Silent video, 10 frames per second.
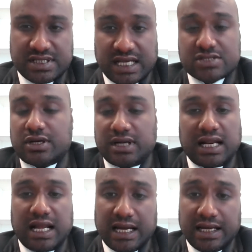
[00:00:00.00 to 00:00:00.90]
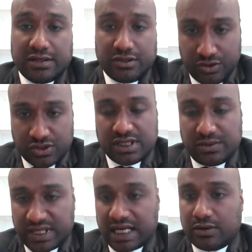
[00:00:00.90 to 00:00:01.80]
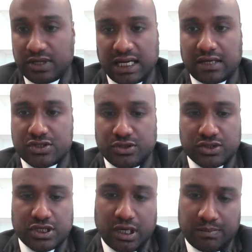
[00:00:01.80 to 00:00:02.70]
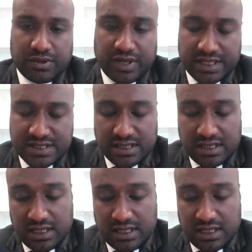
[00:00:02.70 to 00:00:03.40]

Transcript: does not align usually with how a cloud solution operates.